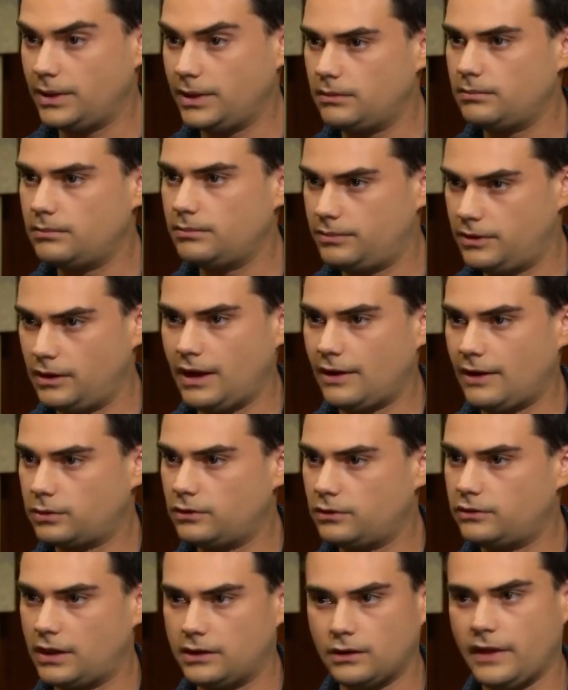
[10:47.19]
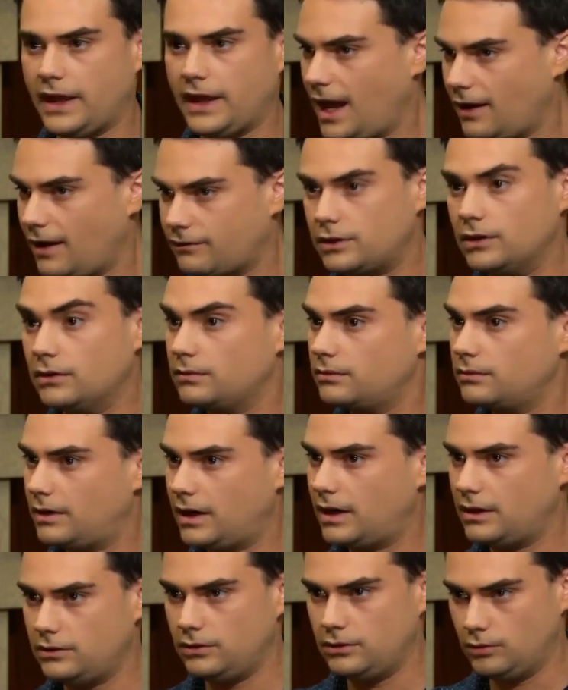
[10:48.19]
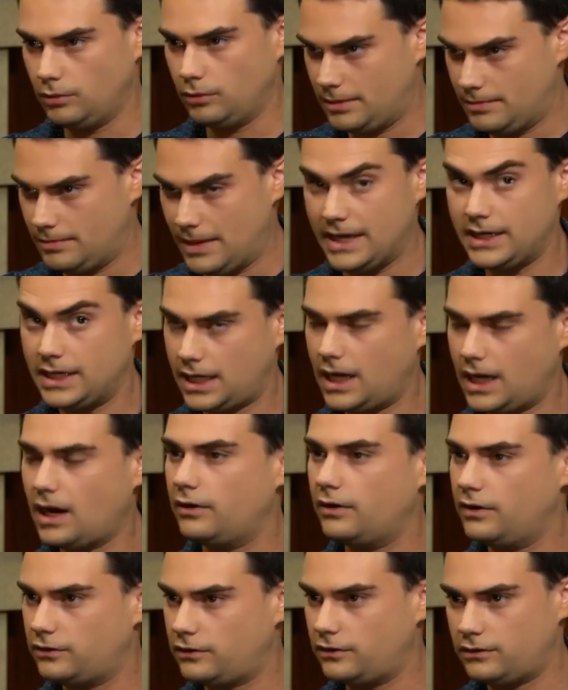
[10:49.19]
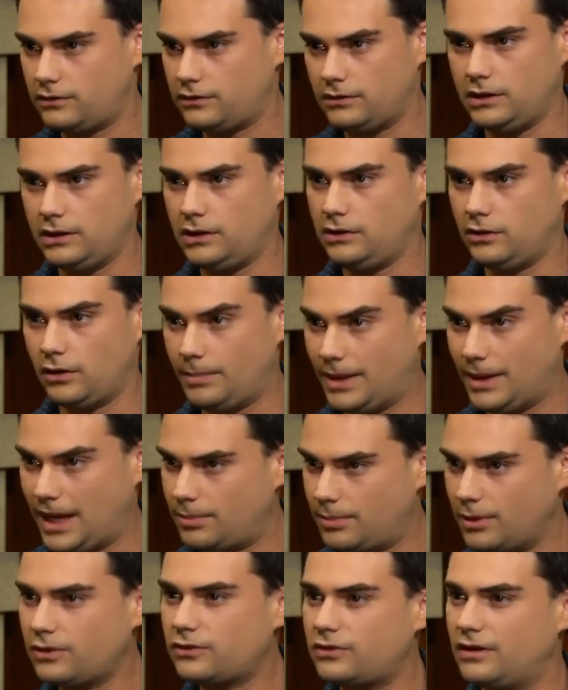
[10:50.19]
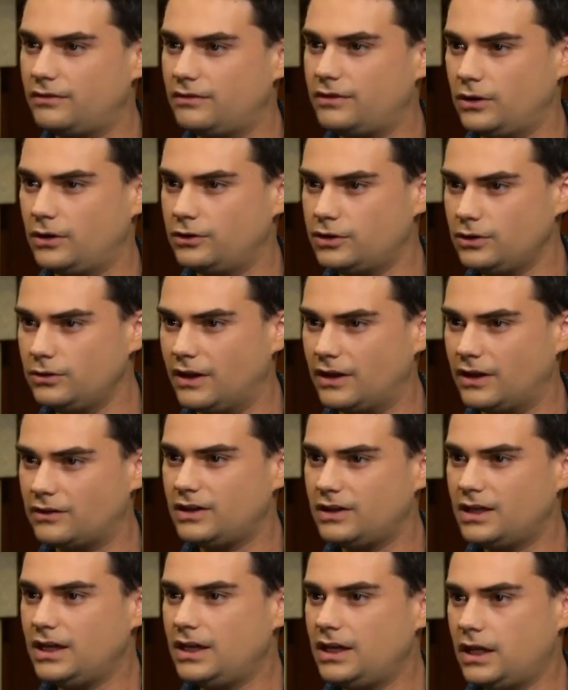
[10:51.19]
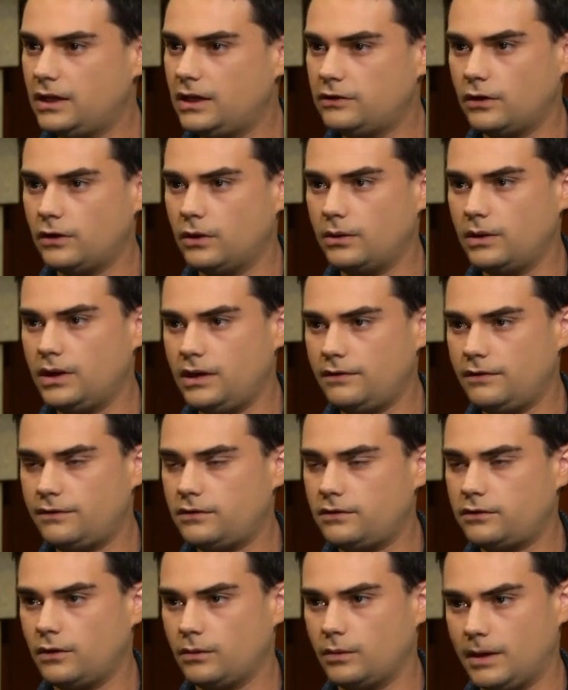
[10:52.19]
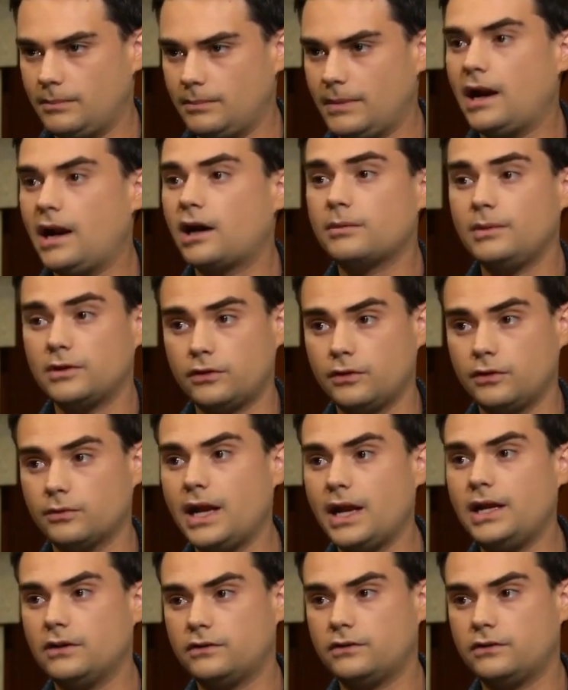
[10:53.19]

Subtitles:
But the left would say, no, they have to, right? Yeah. You will be made to care. You're a bad person if you don't do this. And so what my argument to the right is...